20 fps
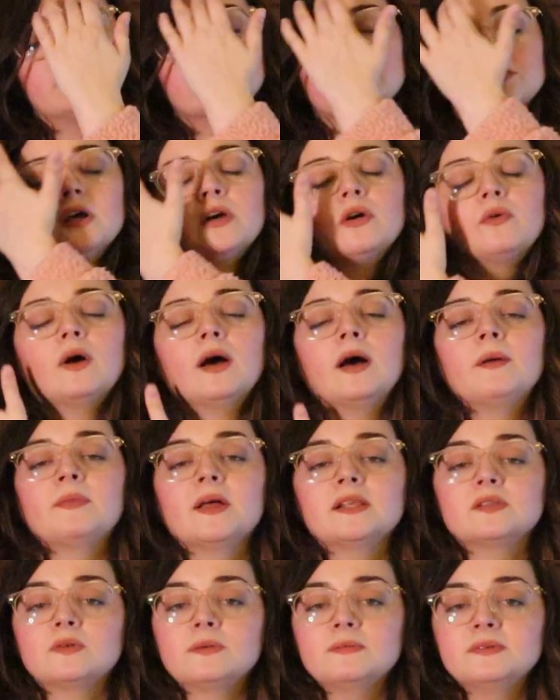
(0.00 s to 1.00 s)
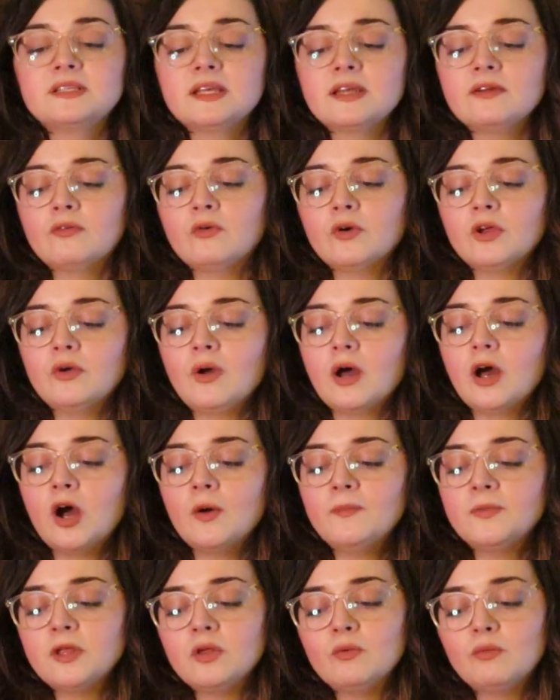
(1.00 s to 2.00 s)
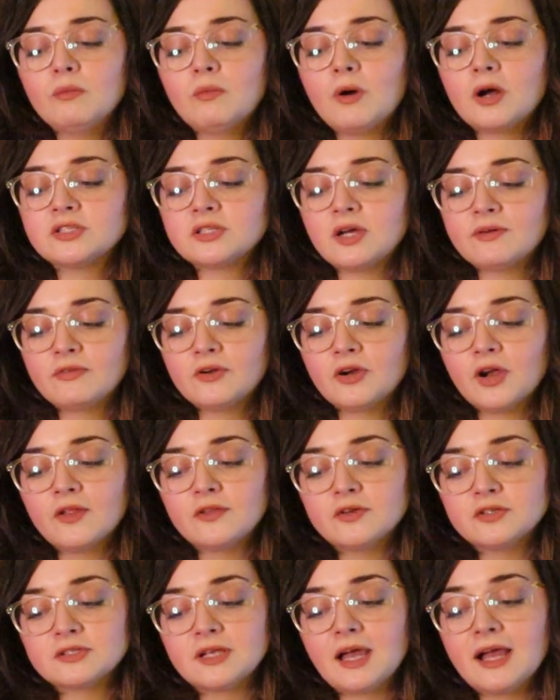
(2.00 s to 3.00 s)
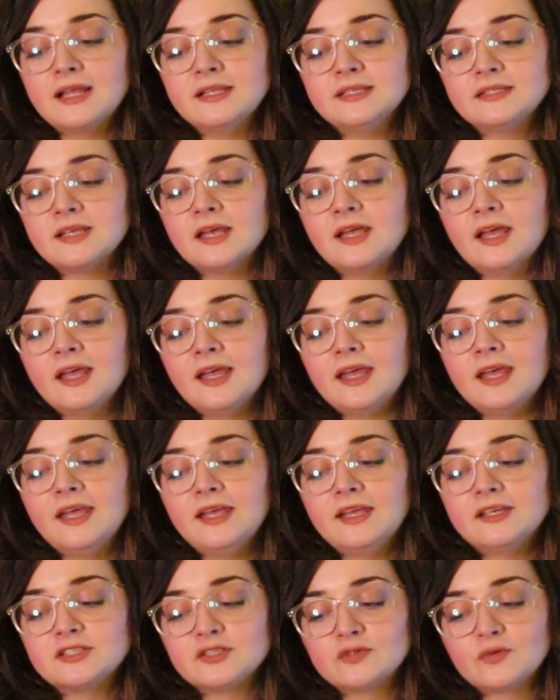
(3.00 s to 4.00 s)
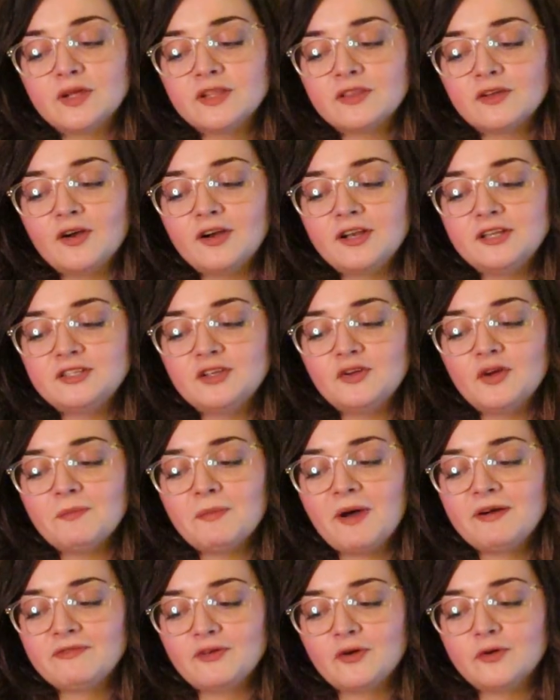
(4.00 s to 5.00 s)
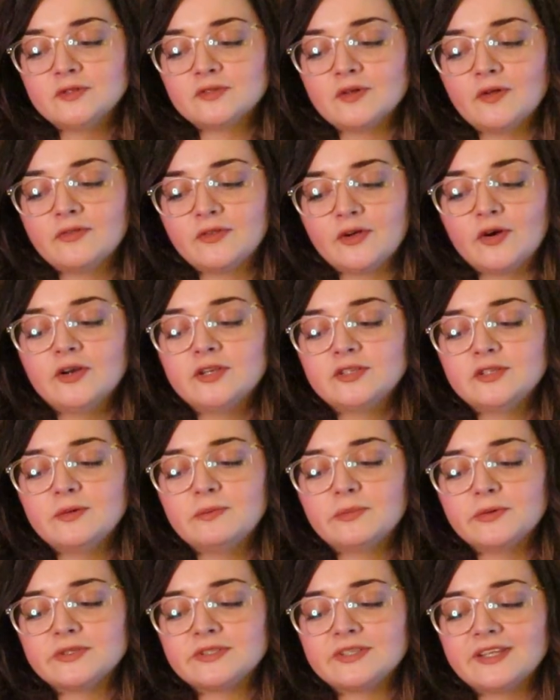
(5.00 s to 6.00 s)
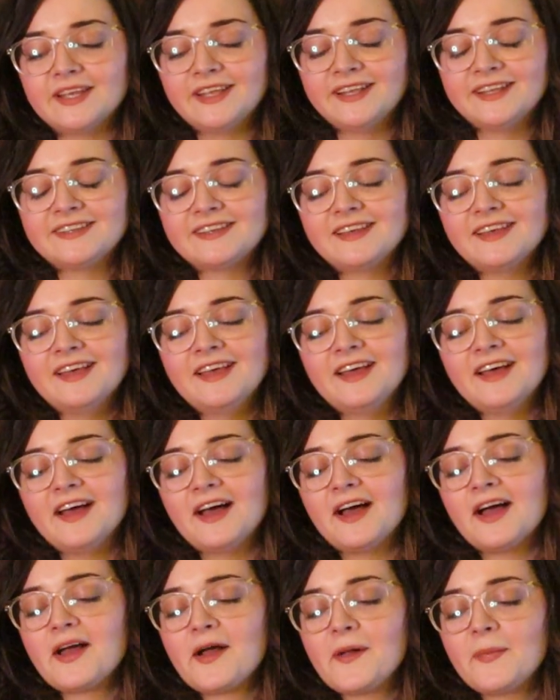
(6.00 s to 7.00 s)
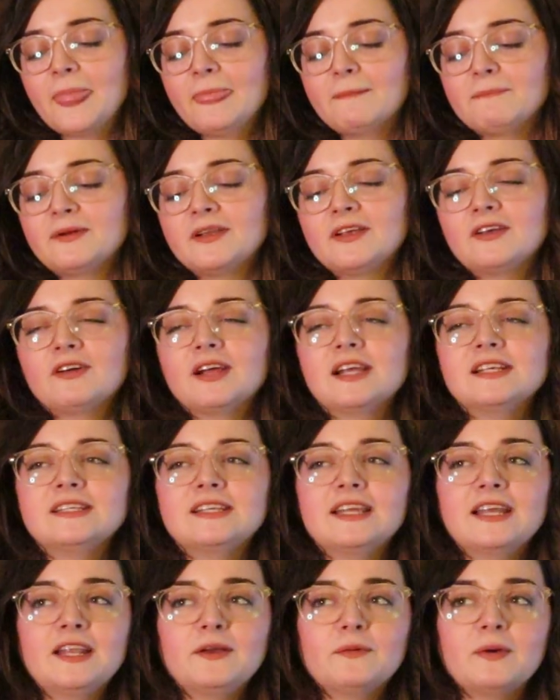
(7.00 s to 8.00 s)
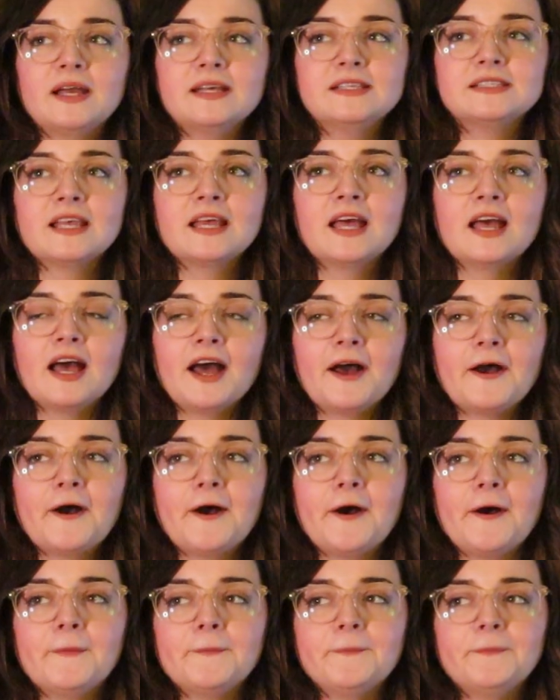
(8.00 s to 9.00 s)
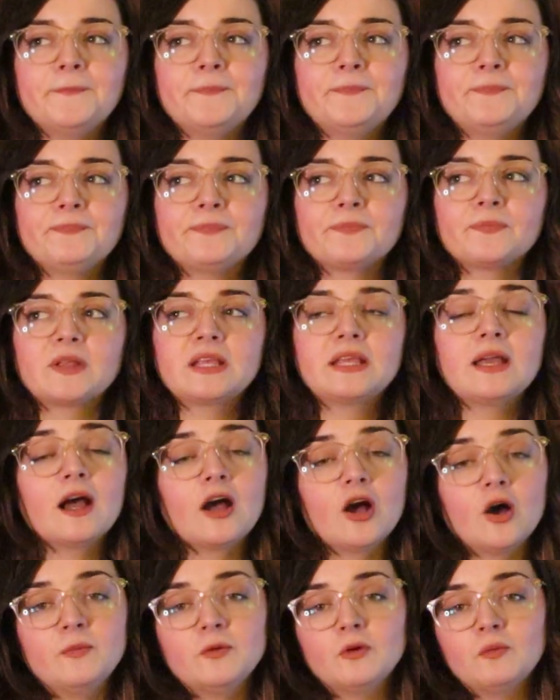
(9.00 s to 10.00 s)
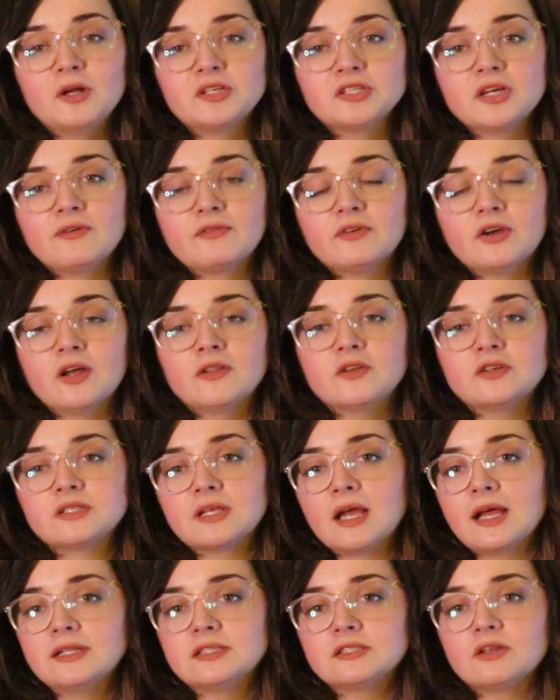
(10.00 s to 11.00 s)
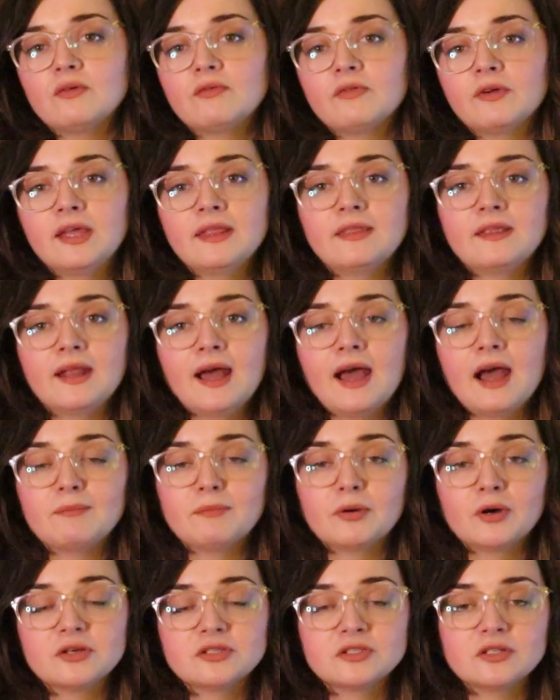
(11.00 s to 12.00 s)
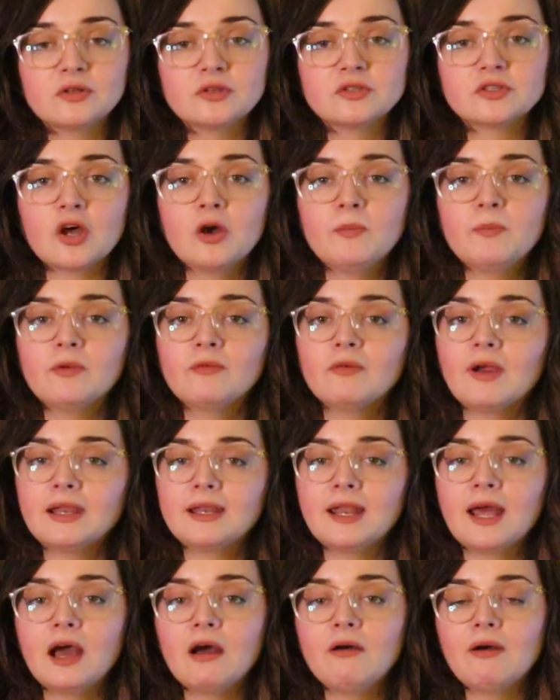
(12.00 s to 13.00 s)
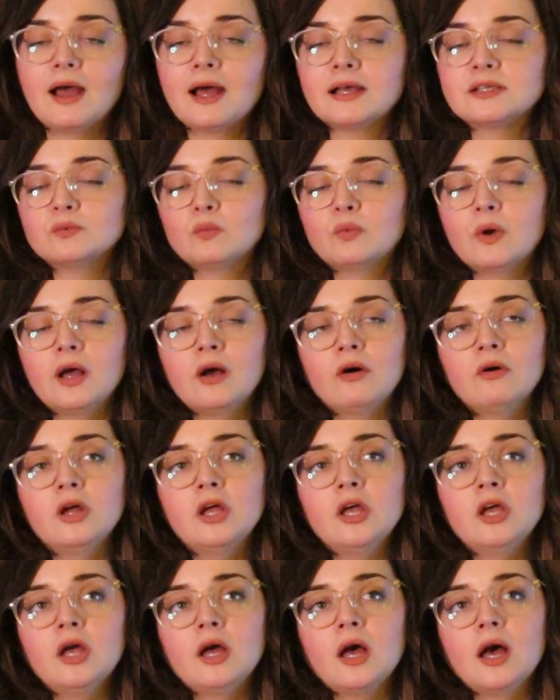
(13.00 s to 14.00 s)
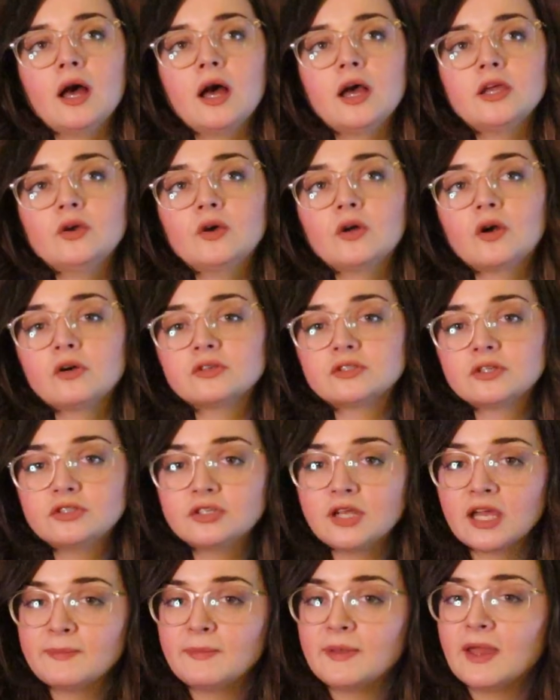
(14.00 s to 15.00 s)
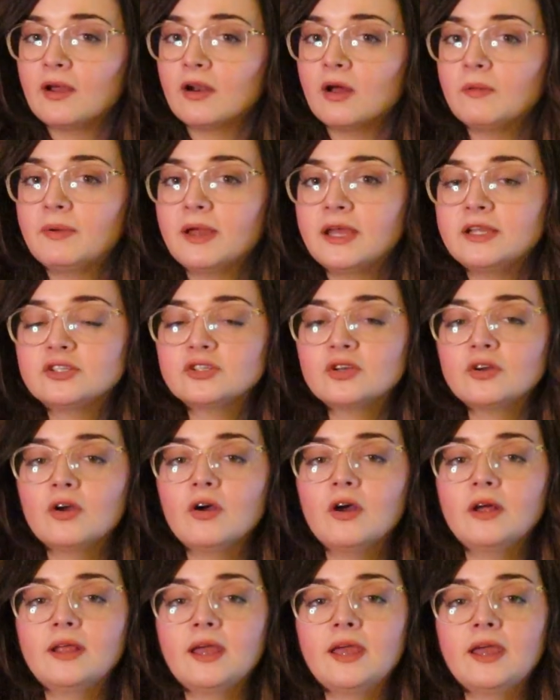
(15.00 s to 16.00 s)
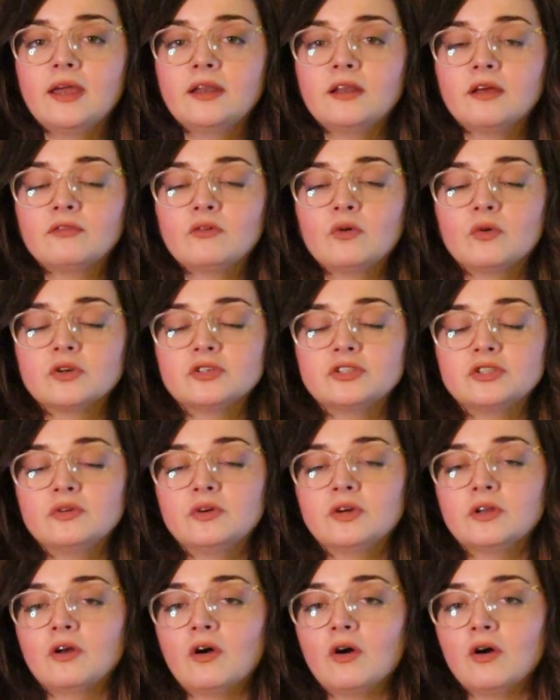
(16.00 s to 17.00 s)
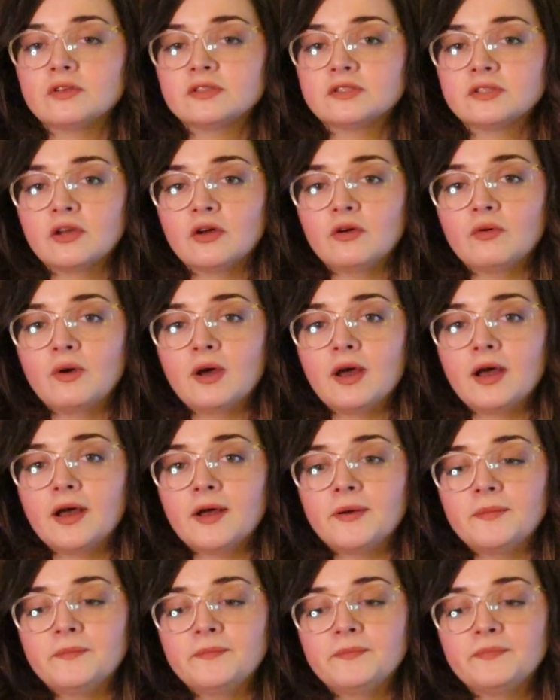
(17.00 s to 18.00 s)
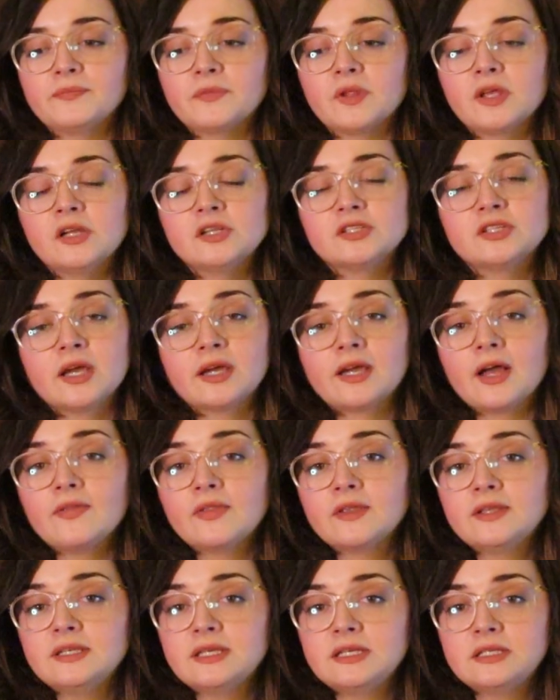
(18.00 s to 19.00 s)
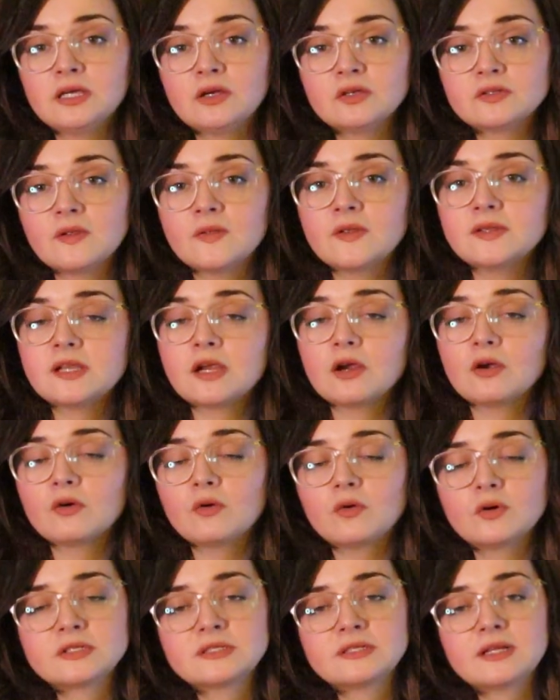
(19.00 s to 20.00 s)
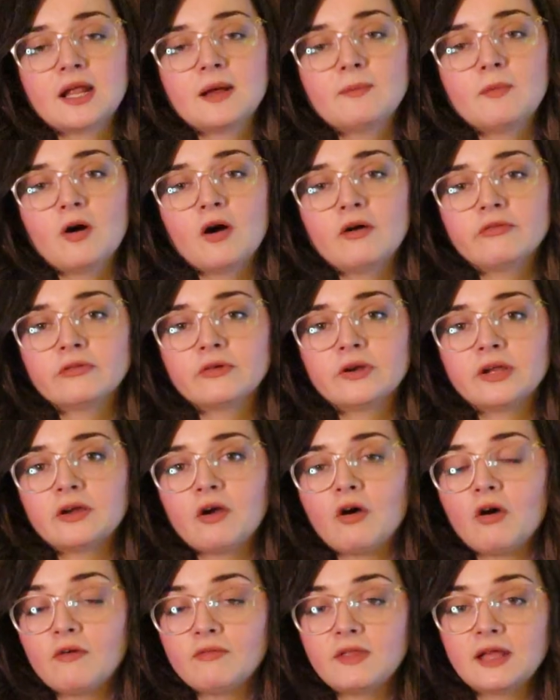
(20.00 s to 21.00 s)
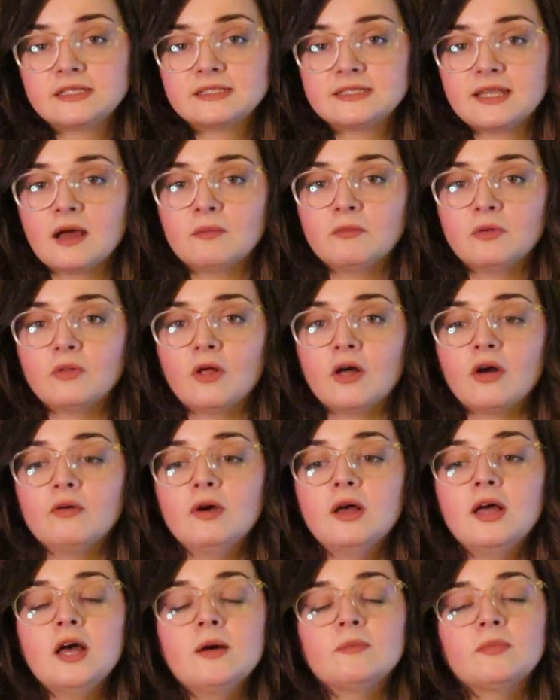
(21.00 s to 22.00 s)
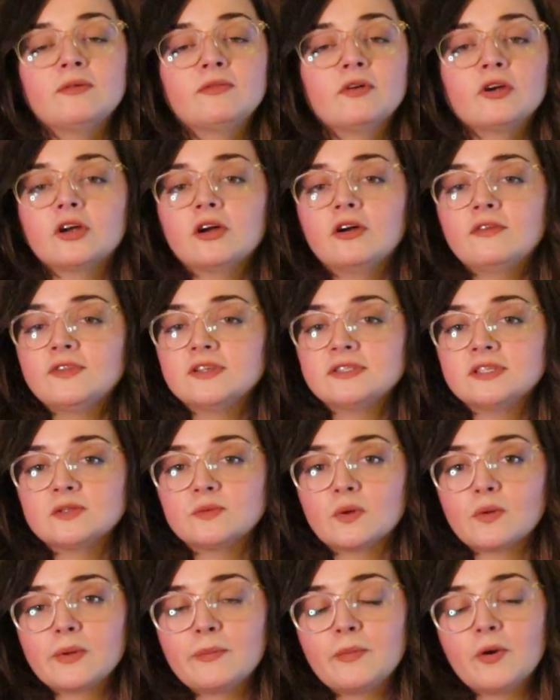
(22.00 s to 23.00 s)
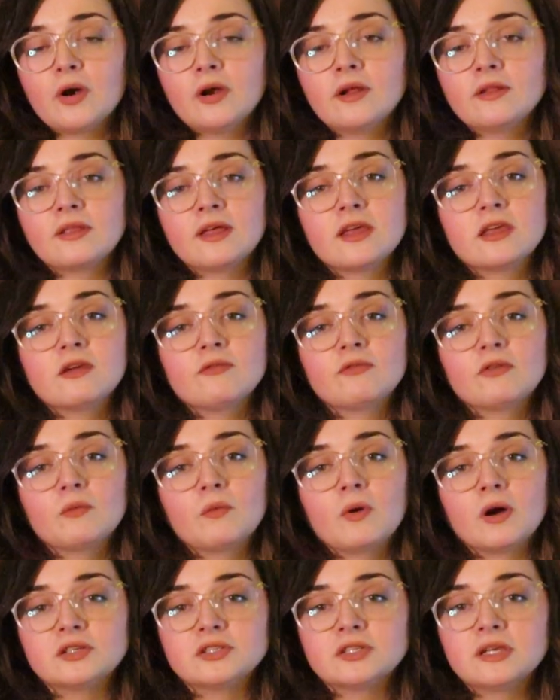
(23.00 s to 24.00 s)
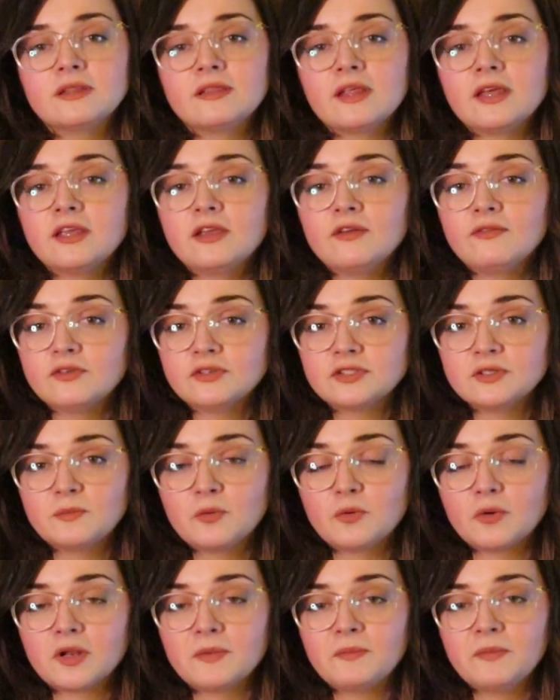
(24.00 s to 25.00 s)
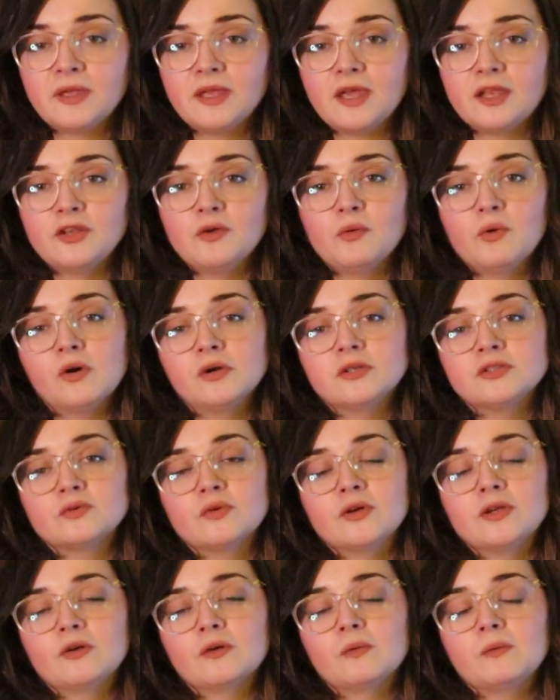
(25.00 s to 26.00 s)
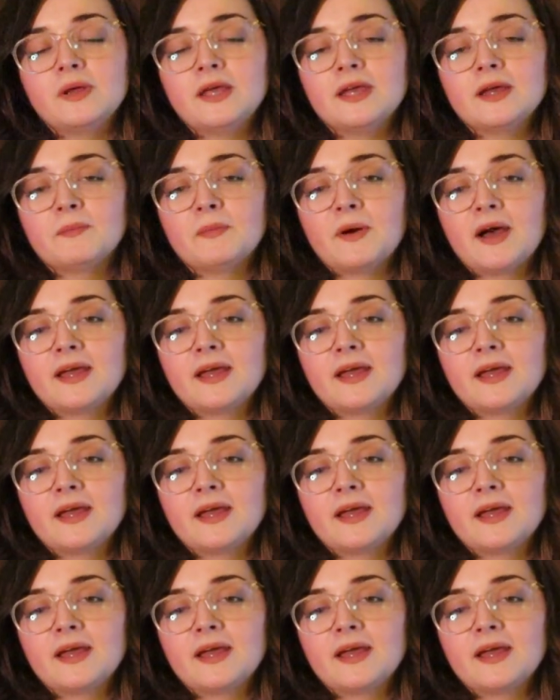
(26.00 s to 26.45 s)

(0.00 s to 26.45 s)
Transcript: So um, that's what I'm seeing for you. I hope that you will watch out for your other signs. It is three thirty-two and my phone's on thirty-two percent. um, pretty crazy. Anyways, um, yeah, I hope you'll watch out for your other signs. Don't forget that I have personals open right now as well. Uh, you could also check me out on Patreon, and of course you could also um, check out the details on the tarot course that I'm offering. All that's down below. But Virgo, this is where we part. Thank you for watching. Thank you for supporting me, and you all enjoy your week.